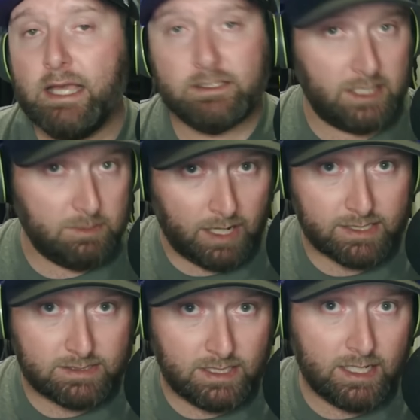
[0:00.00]
Sonny
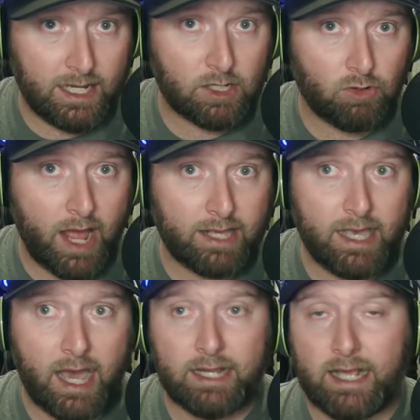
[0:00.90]
Makasini got a crack
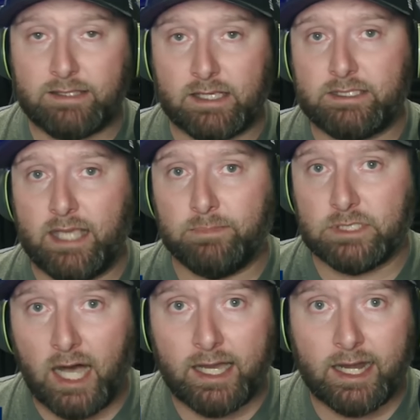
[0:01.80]
at it. Guys like Sam
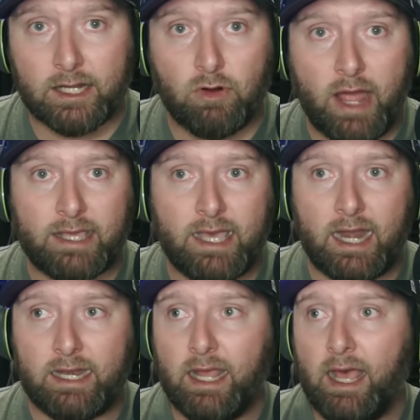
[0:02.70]
Daw got a crack at it.